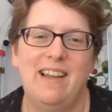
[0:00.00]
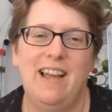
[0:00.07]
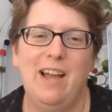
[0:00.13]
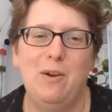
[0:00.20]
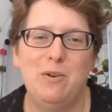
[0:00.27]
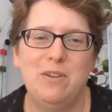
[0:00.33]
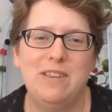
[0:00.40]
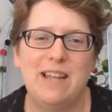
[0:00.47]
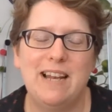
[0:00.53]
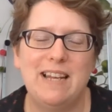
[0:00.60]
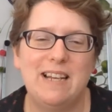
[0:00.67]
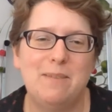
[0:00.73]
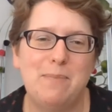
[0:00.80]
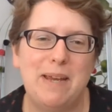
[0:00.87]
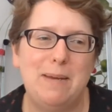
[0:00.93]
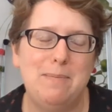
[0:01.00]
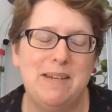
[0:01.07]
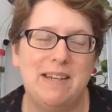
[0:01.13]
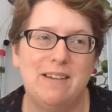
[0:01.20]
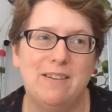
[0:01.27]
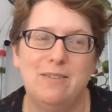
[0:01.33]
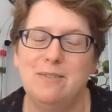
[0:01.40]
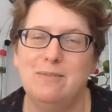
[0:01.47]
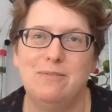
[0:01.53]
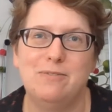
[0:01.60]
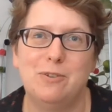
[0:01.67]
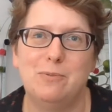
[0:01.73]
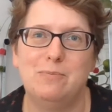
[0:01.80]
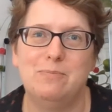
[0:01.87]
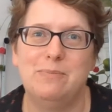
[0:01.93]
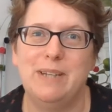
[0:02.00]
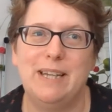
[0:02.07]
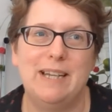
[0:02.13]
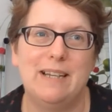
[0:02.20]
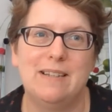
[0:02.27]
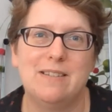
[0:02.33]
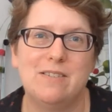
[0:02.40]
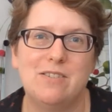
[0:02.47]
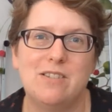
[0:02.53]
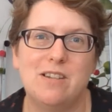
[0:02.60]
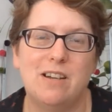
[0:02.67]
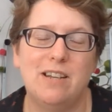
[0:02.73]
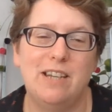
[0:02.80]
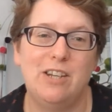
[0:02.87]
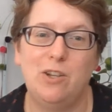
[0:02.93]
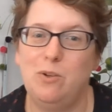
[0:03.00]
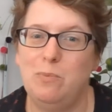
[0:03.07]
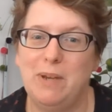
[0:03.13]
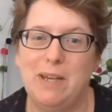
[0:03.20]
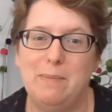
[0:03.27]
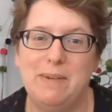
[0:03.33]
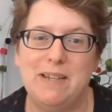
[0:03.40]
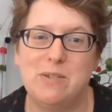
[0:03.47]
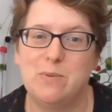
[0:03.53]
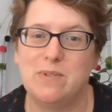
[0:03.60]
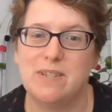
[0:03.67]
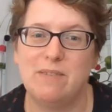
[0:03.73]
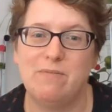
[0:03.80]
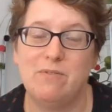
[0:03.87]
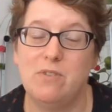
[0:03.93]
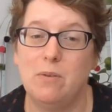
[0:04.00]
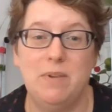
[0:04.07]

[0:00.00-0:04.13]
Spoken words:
How can that little baby go from being such a tiny cute baby to a 17?